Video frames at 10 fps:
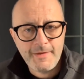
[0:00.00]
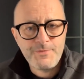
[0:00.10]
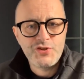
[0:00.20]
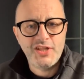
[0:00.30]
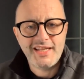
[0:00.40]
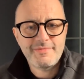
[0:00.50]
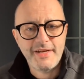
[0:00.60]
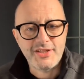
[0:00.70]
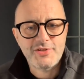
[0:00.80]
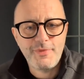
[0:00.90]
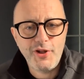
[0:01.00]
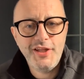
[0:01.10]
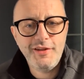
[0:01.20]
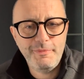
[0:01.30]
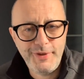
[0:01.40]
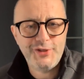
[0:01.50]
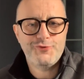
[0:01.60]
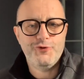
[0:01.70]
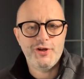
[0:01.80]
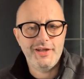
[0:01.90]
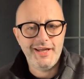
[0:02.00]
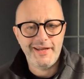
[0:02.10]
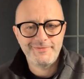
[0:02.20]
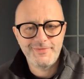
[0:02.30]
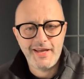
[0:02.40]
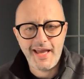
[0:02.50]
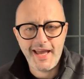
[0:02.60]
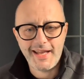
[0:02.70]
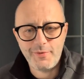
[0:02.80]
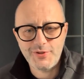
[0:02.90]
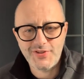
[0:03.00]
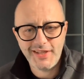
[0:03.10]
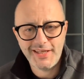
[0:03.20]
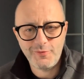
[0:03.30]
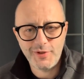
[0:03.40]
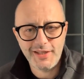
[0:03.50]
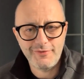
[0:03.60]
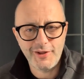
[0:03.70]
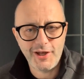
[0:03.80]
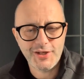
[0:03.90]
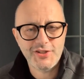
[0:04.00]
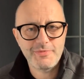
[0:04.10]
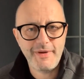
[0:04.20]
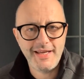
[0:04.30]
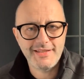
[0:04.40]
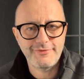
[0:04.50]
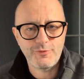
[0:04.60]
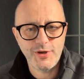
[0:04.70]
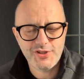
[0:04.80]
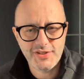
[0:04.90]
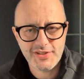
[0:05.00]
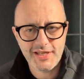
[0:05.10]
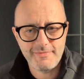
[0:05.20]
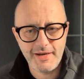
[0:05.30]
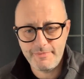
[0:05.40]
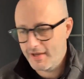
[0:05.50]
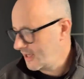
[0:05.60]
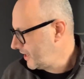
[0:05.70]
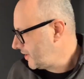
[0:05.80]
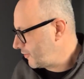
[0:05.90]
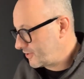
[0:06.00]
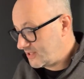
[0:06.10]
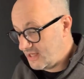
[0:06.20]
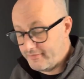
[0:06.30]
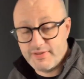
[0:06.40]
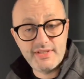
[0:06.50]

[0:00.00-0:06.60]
So that's my small little pitch for today. And I was thinking we'd leave a lot of space if questions come up or stuff is